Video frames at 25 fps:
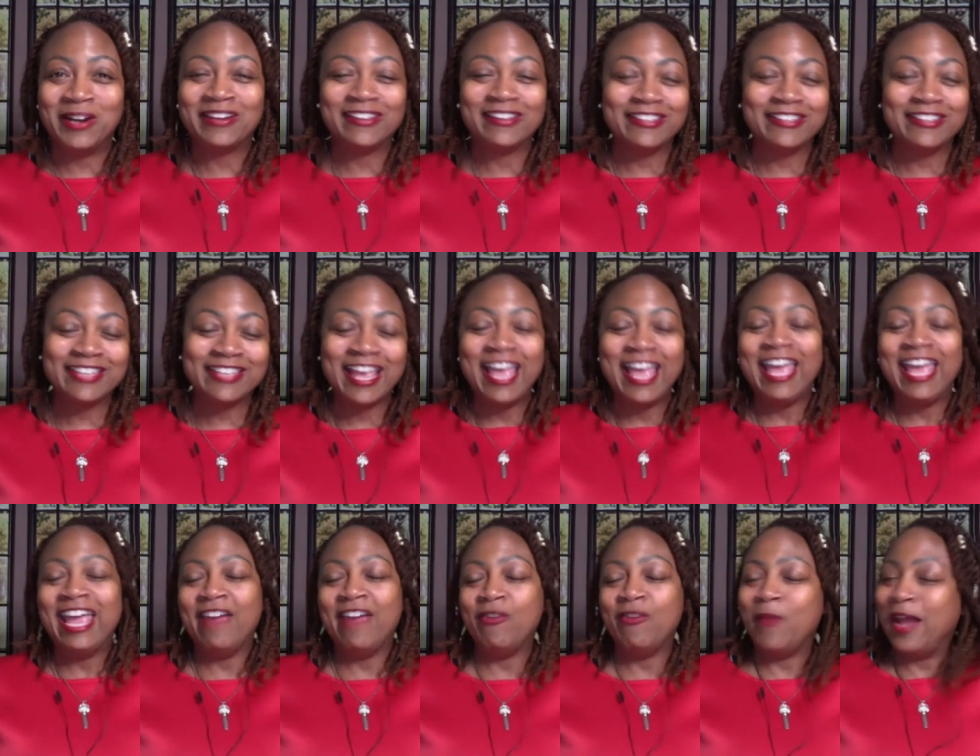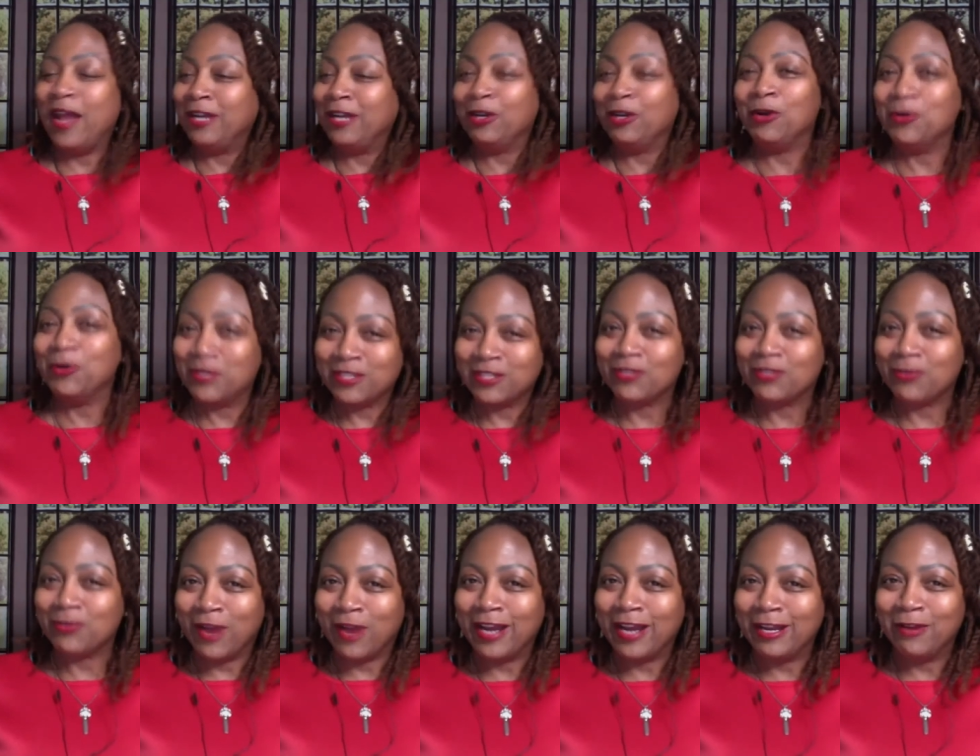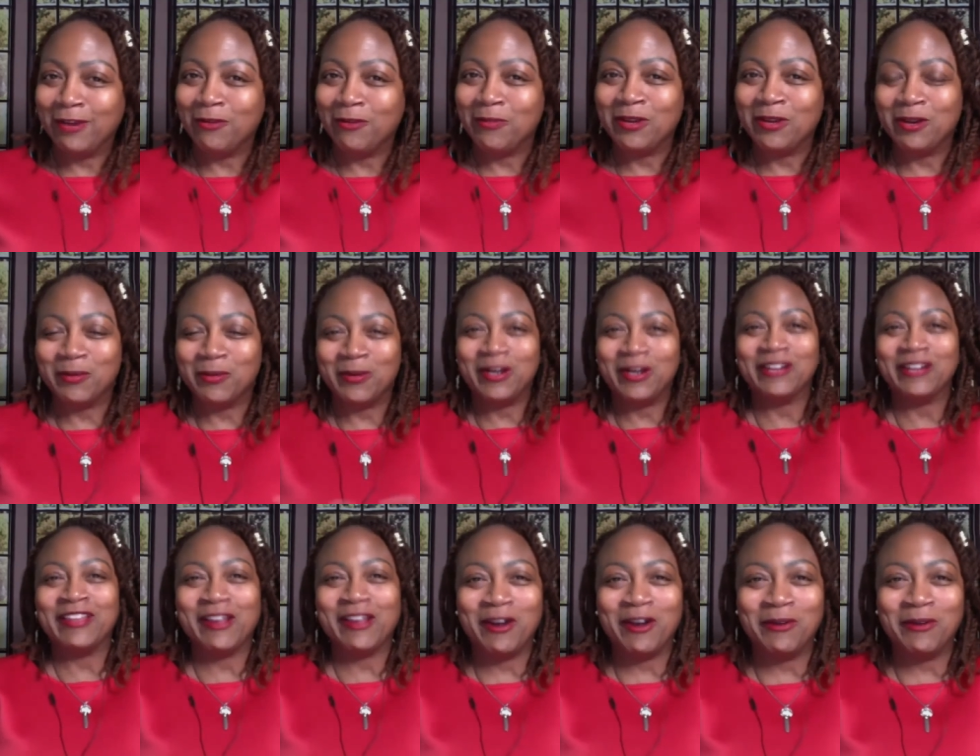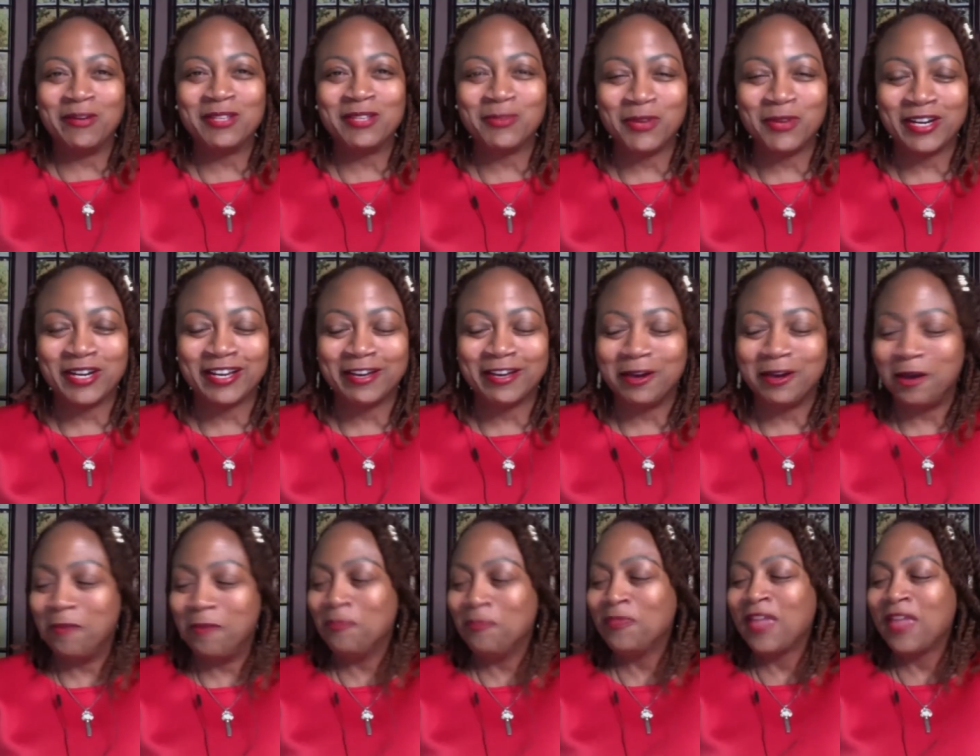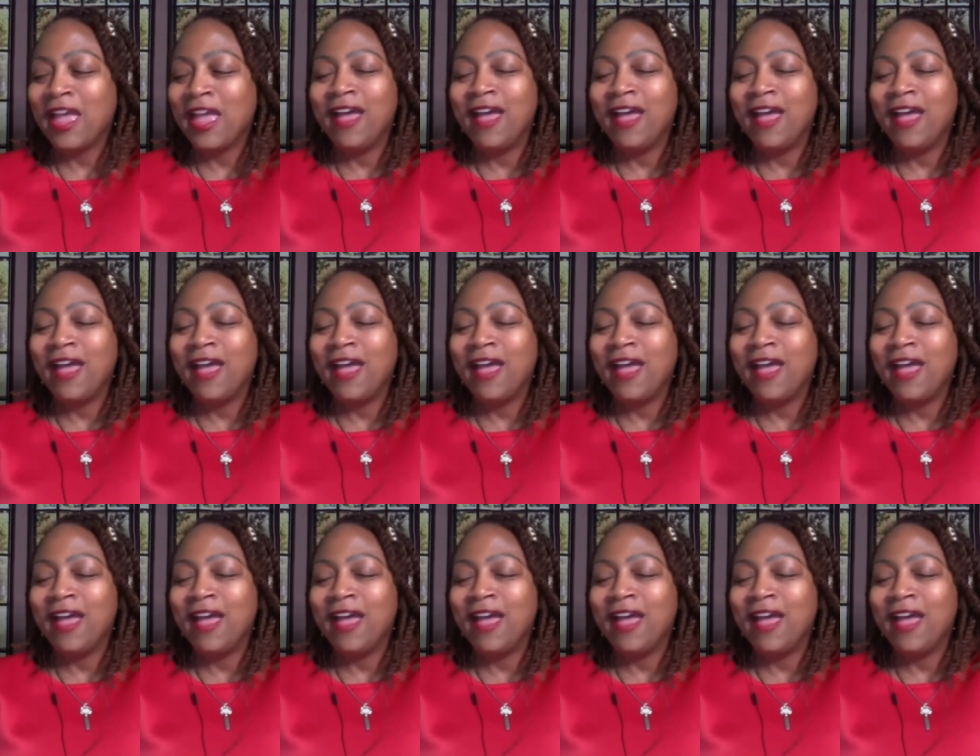because everybody knows it's right here in Miramar. They always want to come.